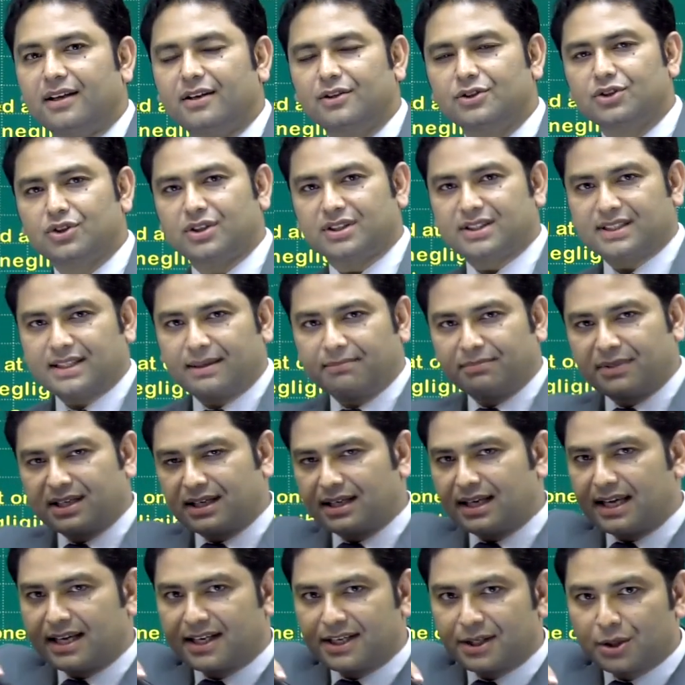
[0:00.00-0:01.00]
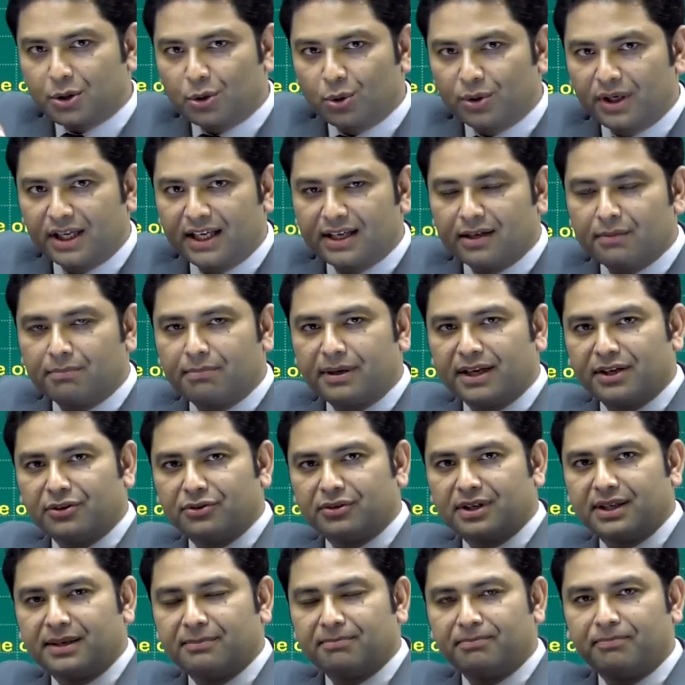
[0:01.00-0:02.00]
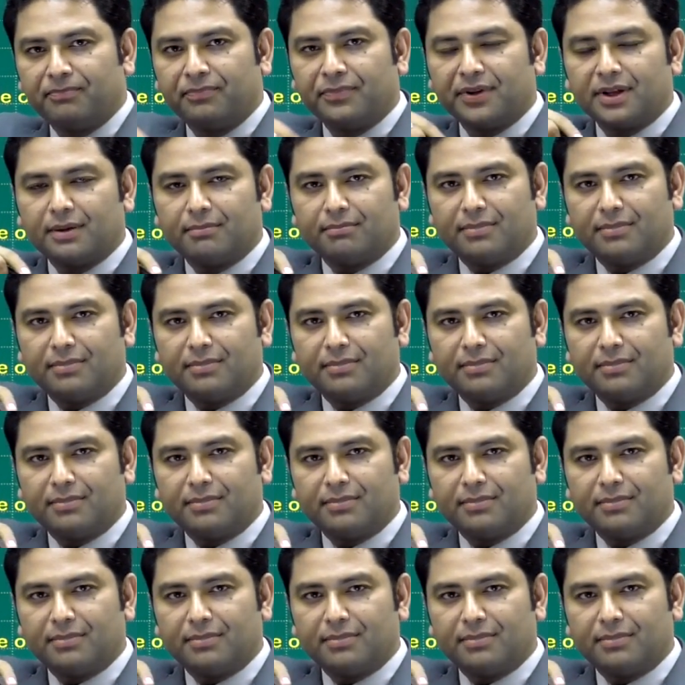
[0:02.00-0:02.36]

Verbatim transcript: So it's something like a conical pendulum,